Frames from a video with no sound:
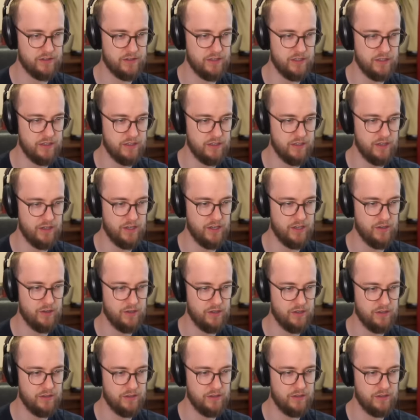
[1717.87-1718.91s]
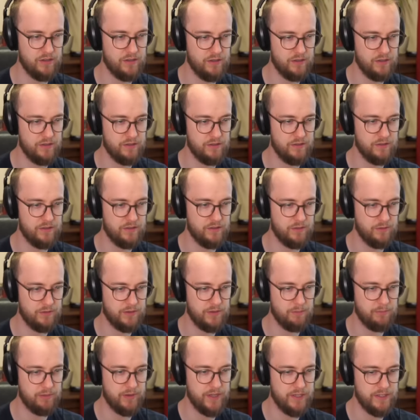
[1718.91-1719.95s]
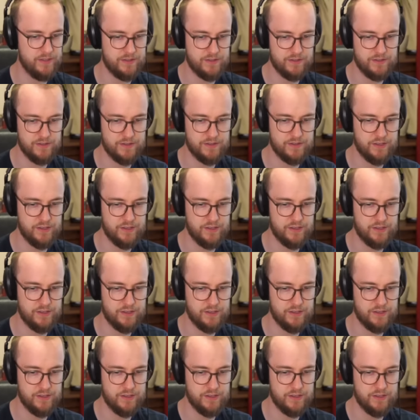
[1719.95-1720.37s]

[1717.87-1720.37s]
the places and